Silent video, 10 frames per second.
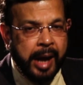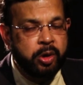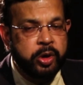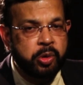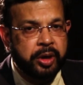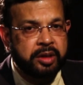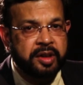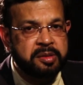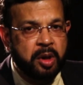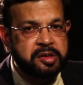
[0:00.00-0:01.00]
I going to take
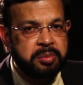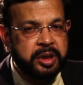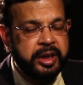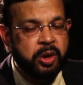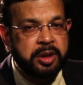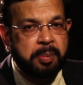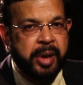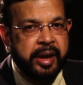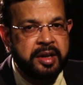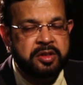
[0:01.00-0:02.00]
responsibility, or the
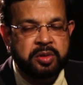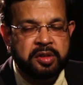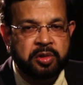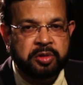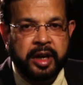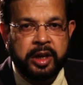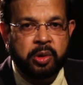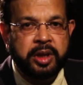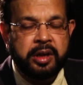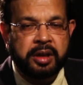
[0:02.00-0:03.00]
parents, or the society,
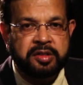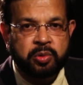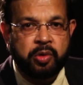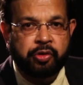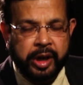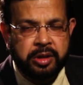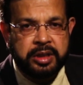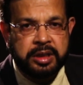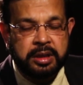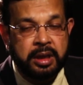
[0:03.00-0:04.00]
or the inter-school
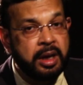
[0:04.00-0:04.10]
fraternity?